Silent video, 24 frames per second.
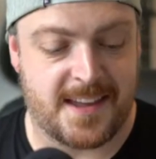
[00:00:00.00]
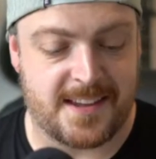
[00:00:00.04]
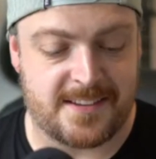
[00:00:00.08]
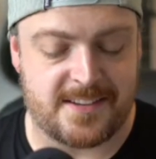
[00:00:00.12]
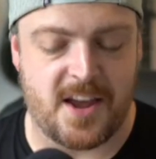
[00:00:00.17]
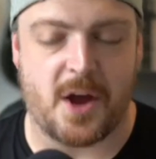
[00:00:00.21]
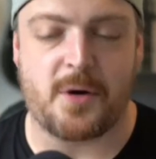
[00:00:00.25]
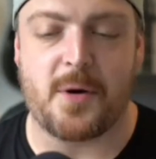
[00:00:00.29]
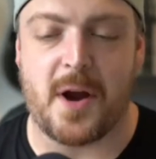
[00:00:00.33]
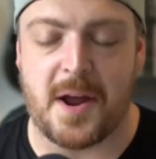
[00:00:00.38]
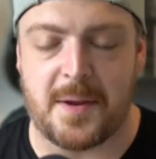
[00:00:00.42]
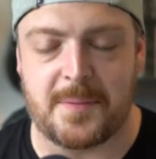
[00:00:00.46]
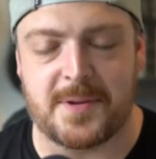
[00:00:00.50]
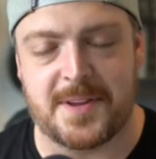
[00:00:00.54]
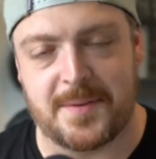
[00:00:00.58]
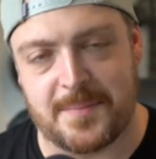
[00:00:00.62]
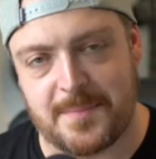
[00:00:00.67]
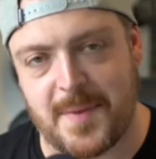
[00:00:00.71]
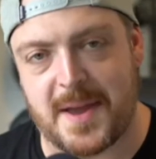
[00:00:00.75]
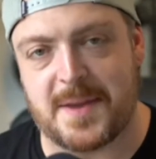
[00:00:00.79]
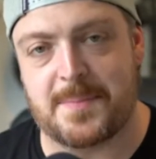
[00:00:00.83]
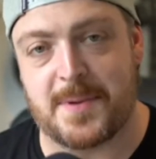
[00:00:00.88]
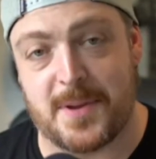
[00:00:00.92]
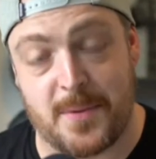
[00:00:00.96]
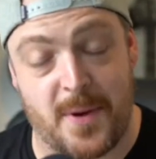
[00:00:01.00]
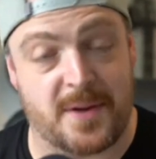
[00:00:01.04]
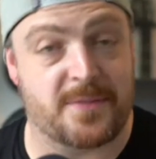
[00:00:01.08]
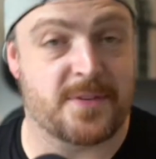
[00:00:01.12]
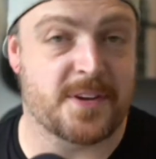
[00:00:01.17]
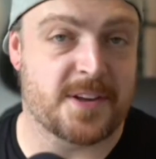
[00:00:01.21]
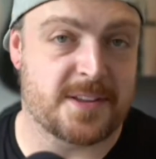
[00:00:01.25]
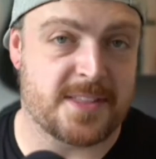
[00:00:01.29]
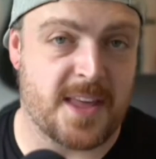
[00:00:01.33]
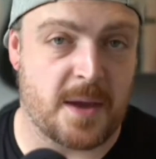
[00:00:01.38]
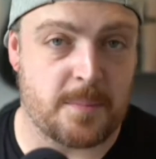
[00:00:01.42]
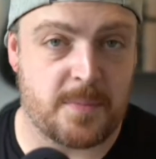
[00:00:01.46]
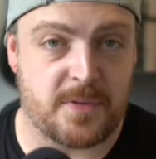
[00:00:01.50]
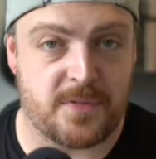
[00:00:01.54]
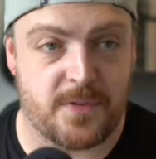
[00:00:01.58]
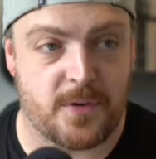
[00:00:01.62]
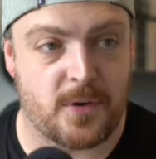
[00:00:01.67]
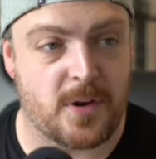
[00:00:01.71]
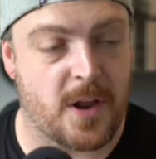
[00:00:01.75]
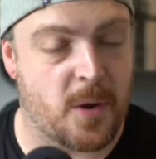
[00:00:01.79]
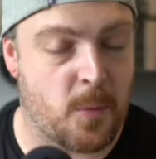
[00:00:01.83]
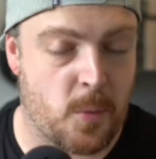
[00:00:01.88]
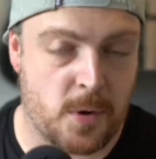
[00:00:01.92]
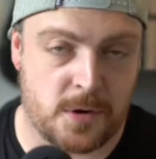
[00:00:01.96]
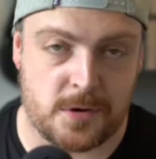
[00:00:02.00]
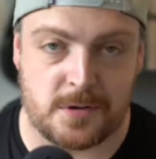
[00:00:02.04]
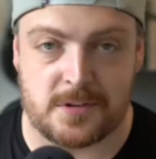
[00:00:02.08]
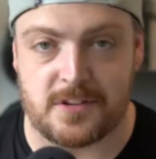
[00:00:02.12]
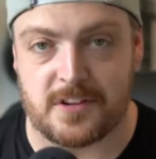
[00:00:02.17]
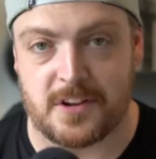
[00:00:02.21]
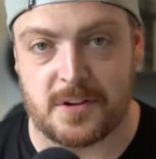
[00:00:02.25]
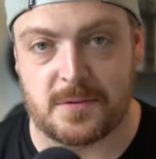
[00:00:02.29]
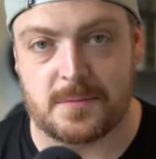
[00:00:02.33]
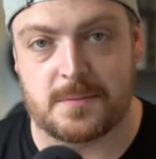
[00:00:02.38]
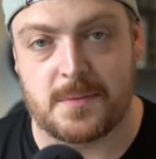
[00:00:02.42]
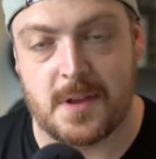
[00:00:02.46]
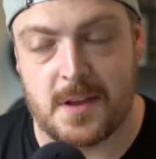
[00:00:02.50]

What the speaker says: All right, maybe you have heard that before, like 1 or 2